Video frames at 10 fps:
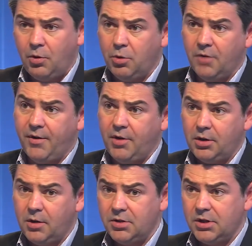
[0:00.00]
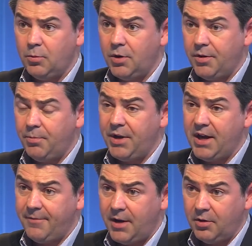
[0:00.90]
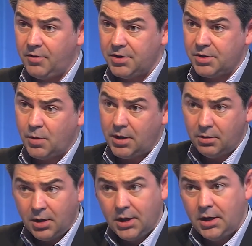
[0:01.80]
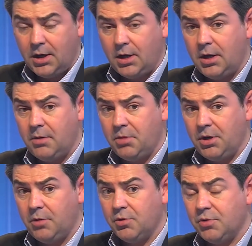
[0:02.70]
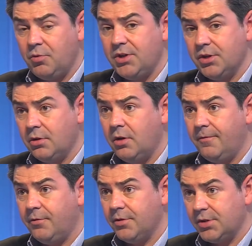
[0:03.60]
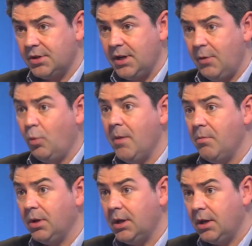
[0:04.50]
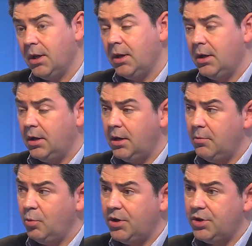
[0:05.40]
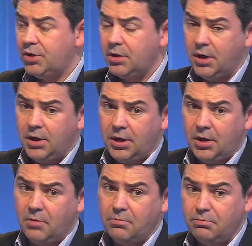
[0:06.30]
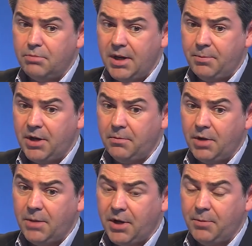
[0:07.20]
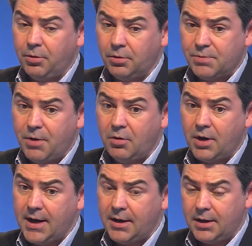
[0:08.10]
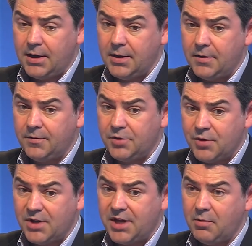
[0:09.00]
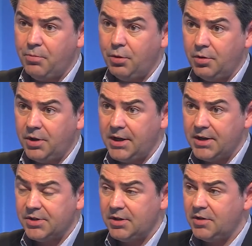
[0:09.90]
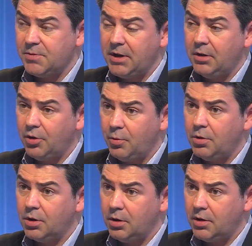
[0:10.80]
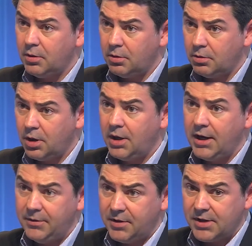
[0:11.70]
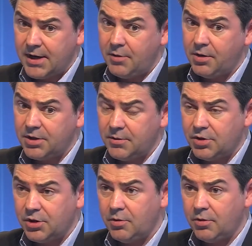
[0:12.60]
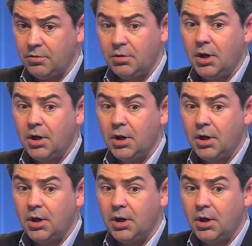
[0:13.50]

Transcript: We work very closely with the PFA on this as well. And there was a recent conference at Wembley in which many people spoke at and stressed how important it is, and there's been a lot of work going on in this area to ensure that